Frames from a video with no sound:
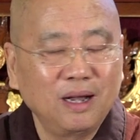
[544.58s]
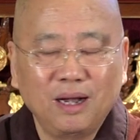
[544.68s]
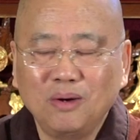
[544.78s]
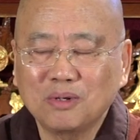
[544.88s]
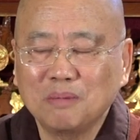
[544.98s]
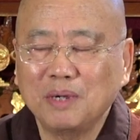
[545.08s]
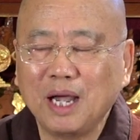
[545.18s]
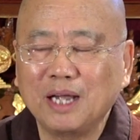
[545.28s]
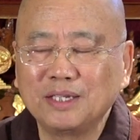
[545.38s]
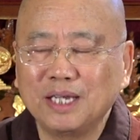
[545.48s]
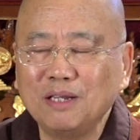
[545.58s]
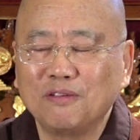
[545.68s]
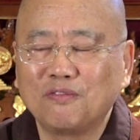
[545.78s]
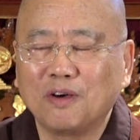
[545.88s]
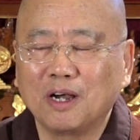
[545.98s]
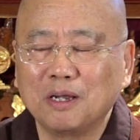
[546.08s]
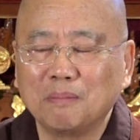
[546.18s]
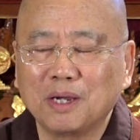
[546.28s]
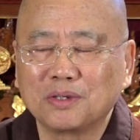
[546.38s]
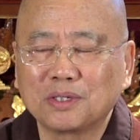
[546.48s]
How come I identify
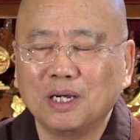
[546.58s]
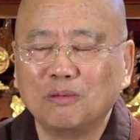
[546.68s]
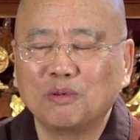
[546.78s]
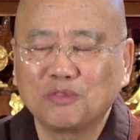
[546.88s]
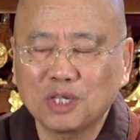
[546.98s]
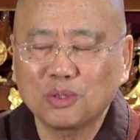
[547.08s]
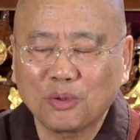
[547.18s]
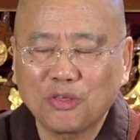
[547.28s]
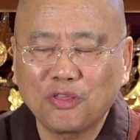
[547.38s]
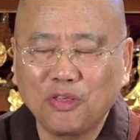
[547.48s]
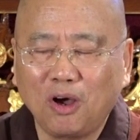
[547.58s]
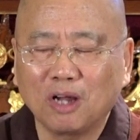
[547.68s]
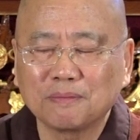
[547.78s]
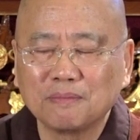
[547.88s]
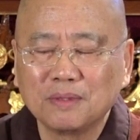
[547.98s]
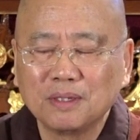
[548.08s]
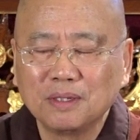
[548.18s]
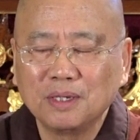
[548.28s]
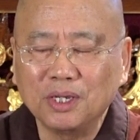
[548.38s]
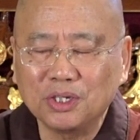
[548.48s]
myself with such a thought?
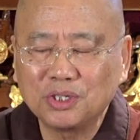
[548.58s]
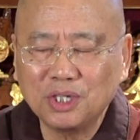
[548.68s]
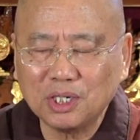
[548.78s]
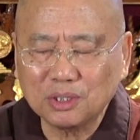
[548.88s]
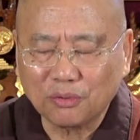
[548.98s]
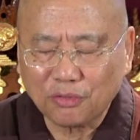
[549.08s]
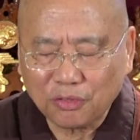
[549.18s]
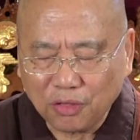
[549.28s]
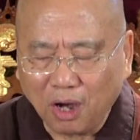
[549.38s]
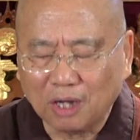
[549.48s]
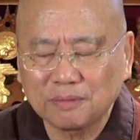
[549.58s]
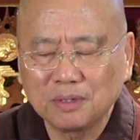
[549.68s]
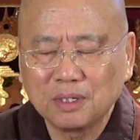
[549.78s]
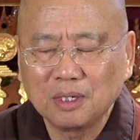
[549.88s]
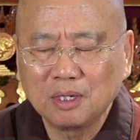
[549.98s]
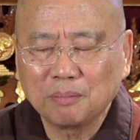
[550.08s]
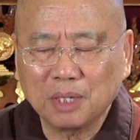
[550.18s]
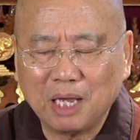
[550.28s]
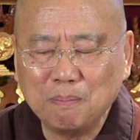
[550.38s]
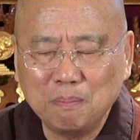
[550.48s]
It's just a thought,
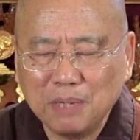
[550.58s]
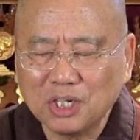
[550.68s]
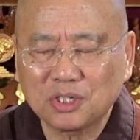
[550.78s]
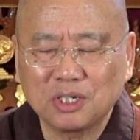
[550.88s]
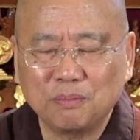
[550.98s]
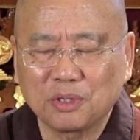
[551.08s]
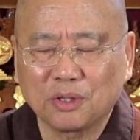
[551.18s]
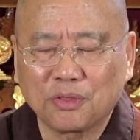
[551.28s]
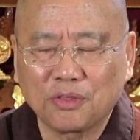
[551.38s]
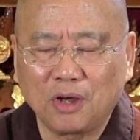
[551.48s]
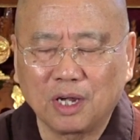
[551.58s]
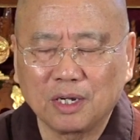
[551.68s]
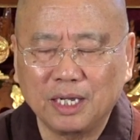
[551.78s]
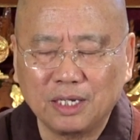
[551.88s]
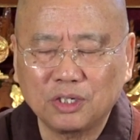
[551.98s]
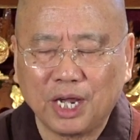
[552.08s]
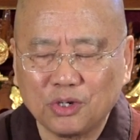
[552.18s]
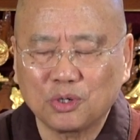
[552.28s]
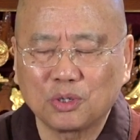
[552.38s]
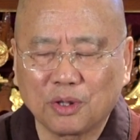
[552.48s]
but I'm mixed up with a thought. I
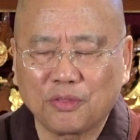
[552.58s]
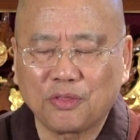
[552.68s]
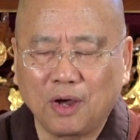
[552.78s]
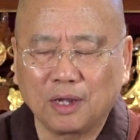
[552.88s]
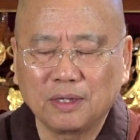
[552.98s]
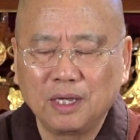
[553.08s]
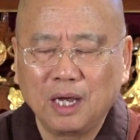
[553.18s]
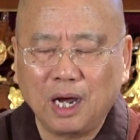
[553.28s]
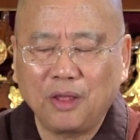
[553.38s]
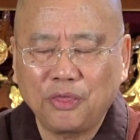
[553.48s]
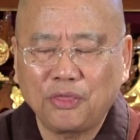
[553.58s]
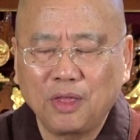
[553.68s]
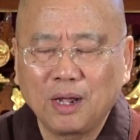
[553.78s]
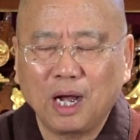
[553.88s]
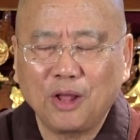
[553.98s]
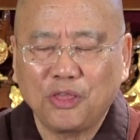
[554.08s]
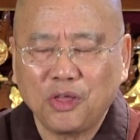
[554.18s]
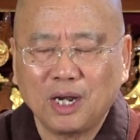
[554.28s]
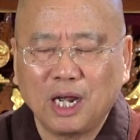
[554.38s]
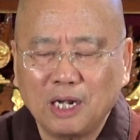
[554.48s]
attach to the thought. I
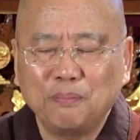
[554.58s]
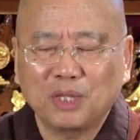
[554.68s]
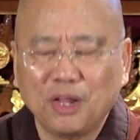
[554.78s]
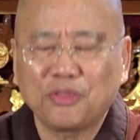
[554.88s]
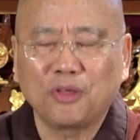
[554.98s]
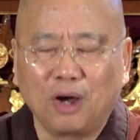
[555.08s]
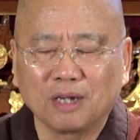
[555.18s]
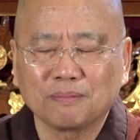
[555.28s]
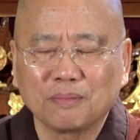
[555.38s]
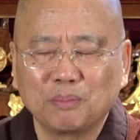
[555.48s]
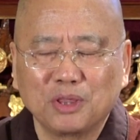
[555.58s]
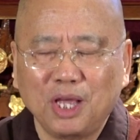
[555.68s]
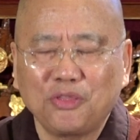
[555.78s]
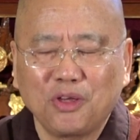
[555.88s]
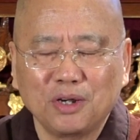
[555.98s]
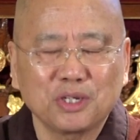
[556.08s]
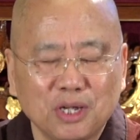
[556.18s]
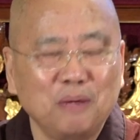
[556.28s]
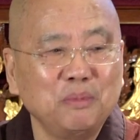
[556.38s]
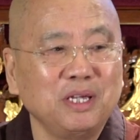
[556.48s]
thought I am that thought, but that thought is
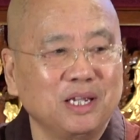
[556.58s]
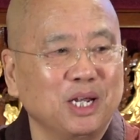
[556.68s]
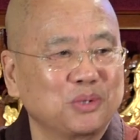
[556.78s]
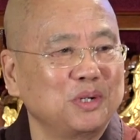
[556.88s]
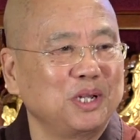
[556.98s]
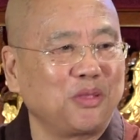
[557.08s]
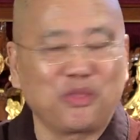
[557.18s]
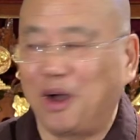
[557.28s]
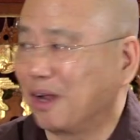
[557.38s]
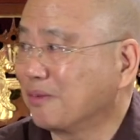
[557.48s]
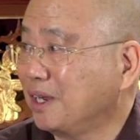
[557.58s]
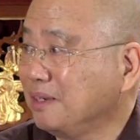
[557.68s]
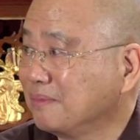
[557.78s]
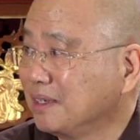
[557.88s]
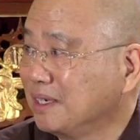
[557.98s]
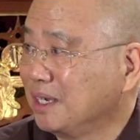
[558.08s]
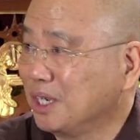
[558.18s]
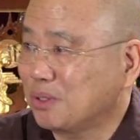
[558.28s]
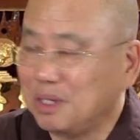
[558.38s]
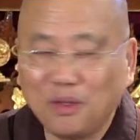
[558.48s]
not me. It's only a thought, right?
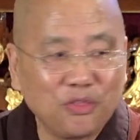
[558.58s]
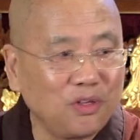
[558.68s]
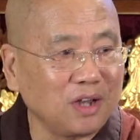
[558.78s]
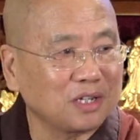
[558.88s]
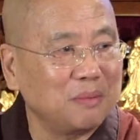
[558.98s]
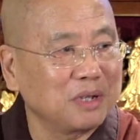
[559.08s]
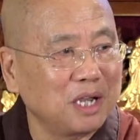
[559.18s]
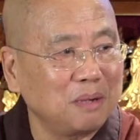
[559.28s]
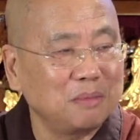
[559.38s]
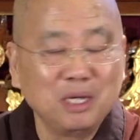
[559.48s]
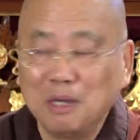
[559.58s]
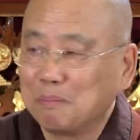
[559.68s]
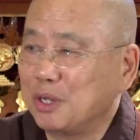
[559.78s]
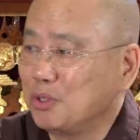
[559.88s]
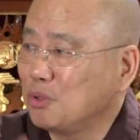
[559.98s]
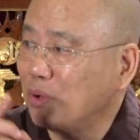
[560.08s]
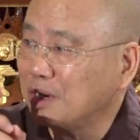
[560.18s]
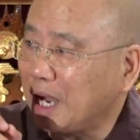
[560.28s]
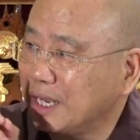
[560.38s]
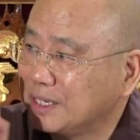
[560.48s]
It's only a thought coming up, but you
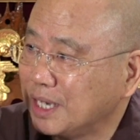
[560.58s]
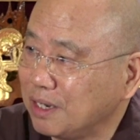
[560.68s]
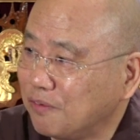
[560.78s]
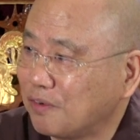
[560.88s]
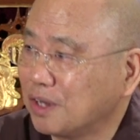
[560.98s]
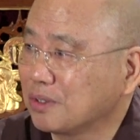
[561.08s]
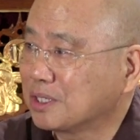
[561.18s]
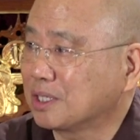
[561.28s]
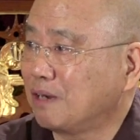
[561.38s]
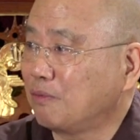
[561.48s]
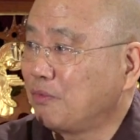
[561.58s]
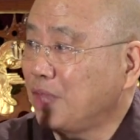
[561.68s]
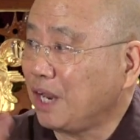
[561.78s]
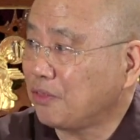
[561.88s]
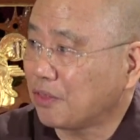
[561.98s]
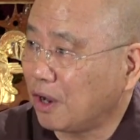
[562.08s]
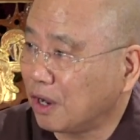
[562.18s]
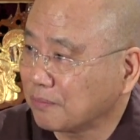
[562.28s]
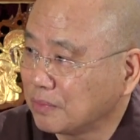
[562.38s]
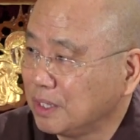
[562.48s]
want to identify yourself with that
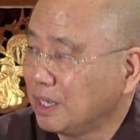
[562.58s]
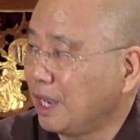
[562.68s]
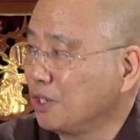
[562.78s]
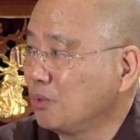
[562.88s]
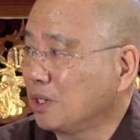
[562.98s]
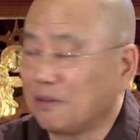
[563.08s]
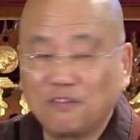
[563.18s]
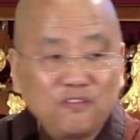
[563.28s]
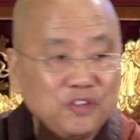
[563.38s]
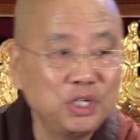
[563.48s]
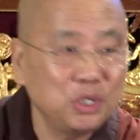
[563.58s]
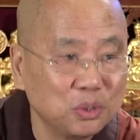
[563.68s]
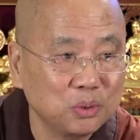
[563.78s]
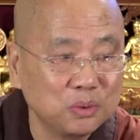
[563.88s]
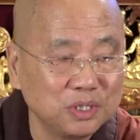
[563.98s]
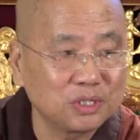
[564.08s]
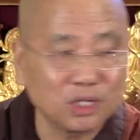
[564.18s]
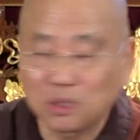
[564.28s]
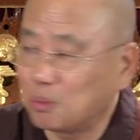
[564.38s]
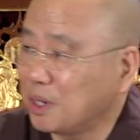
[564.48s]
thought, and you want to feel in
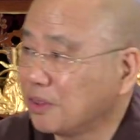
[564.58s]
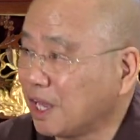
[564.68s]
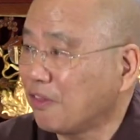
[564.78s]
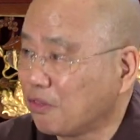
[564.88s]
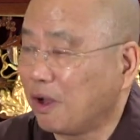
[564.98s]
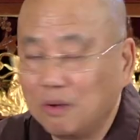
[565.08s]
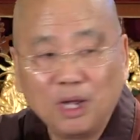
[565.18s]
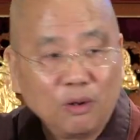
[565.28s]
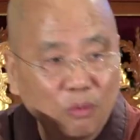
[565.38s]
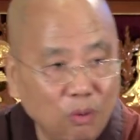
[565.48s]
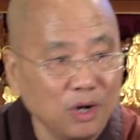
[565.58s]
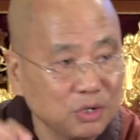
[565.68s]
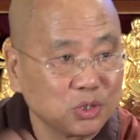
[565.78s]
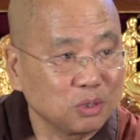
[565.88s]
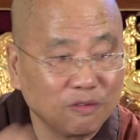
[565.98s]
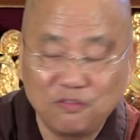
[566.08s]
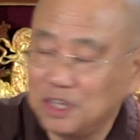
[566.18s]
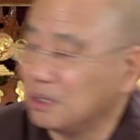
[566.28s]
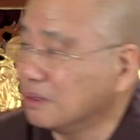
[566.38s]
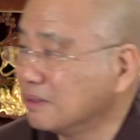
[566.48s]
such a way that thought wants you to
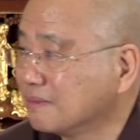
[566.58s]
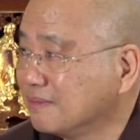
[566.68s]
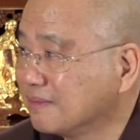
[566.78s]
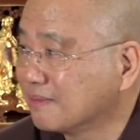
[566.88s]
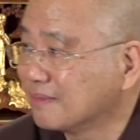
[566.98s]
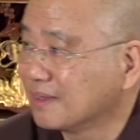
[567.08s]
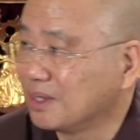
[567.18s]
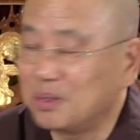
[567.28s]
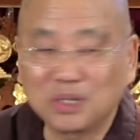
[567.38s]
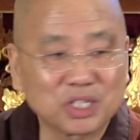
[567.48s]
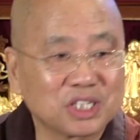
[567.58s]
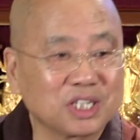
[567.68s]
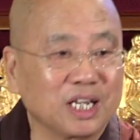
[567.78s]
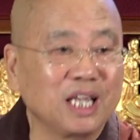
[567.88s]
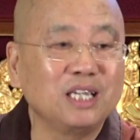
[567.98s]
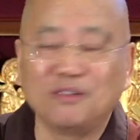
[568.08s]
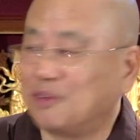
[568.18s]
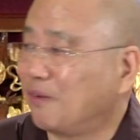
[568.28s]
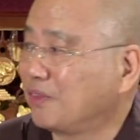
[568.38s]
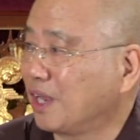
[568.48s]
feel. You're a
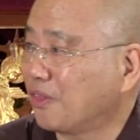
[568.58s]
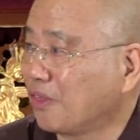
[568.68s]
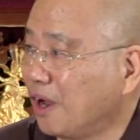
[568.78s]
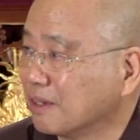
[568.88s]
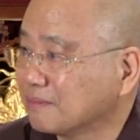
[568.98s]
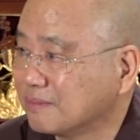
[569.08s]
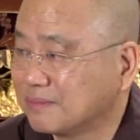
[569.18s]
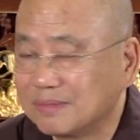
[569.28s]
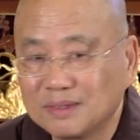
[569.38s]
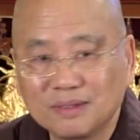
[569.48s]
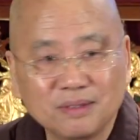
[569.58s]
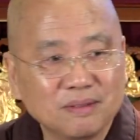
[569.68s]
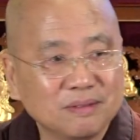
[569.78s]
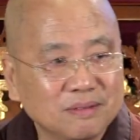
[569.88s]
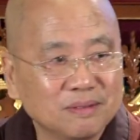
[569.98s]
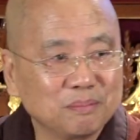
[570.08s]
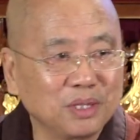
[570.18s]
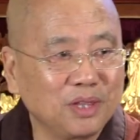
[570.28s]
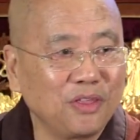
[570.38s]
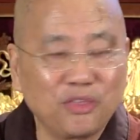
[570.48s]
slave of that thought.
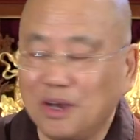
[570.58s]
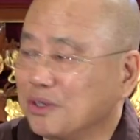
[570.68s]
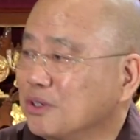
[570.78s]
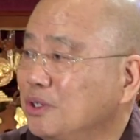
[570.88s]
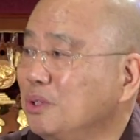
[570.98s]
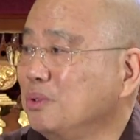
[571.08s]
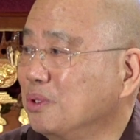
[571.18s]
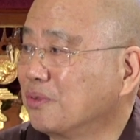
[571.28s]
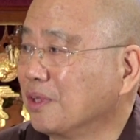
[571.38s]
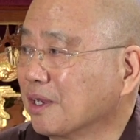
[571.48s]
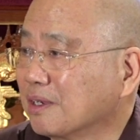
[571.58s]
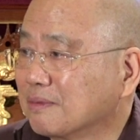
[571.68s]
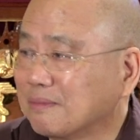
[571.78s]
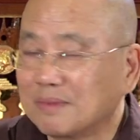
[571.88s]
But that thought is you think.